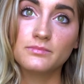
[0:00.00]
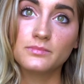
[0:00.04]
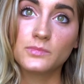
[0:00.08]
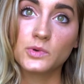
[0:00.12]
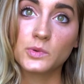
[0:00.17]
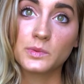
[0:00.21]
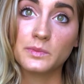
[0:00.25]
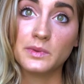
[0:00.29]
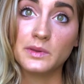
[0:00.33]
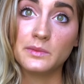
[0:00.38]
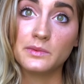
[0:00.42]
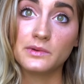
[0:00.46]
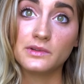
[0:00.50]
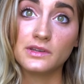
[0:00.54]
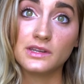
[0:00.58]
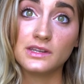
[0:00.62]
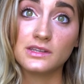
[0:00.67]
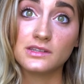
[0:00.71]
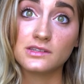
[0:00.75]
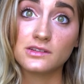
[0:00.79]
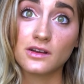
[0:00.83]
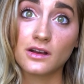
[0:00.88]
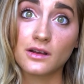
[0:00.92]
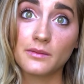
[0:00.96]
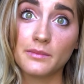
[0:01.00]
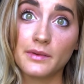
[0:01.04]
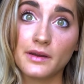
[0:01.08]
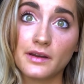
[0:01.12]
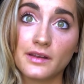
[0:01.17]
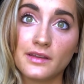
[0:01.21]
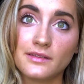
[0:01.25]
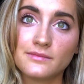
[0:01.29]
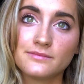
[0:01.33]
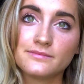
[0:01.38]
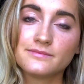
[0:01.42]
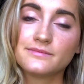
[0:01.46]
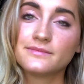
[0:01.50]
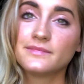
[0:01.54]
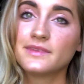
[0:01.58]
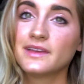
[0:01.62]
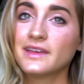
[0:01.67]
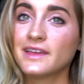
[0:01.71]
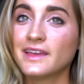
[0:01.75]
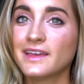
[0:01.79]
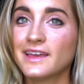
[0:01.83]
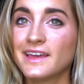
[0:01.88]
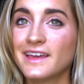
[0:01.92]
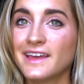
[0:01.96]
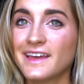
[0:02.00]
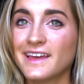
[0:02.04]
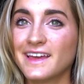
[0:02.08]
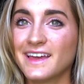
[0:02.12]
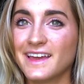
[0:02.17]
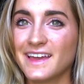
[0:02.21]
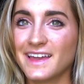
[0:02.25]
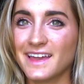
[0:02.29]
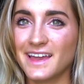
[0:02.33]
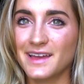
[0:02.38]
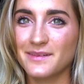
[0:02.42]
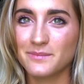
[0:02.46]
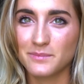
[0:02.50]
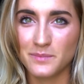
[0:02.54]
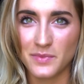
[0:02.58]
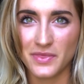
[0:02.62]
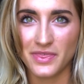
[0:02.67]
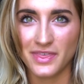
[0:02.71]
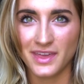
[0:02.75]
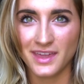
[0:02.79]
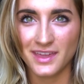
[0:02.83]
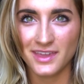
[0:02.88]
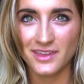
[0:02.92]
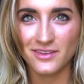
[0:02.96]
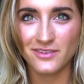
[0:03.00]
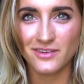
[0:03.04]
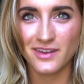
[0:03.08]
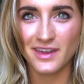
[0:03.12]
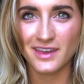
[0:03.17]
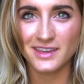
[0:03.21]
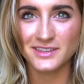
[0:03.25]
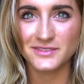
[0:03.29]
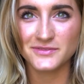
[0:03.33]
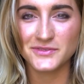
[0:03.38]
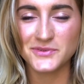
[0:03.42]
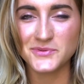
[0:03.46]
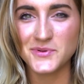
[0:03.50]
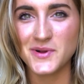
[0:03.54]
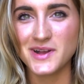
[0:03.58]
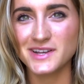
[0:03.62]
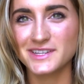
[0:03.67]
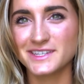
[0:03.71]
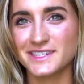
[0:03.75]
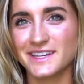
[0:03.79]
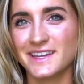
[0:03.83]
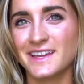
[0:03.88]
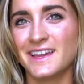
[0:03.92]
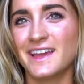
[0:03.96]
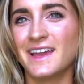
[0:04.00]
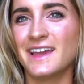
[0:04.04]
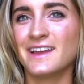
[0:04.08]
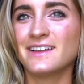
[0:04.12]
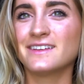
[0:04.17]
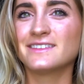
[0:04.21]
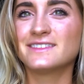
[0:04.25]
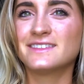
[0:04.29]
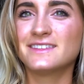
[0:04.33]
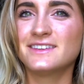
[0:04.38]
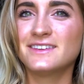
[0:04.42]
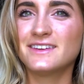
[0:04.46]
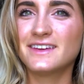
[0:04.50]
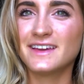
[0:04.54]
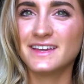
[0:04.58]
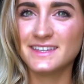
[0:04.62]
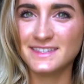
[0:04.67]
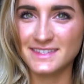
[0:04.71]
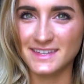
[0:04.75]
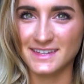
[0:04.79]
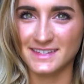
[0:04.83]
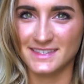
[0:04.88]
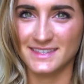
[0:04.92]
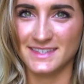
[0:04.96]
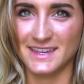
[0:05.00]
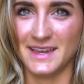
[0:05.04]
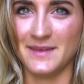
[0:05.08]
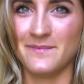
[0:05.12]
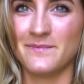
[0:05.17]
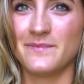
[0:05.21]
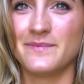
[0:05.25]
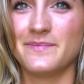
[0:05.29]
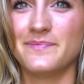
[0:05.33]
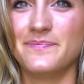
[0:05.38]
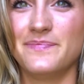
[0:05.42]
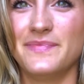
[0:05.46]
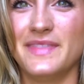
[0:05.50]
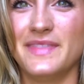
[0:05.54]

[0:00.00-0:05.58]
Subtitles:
more people need to talk about it. Yeah, thank you guys for watching, and I'll see you guys next time.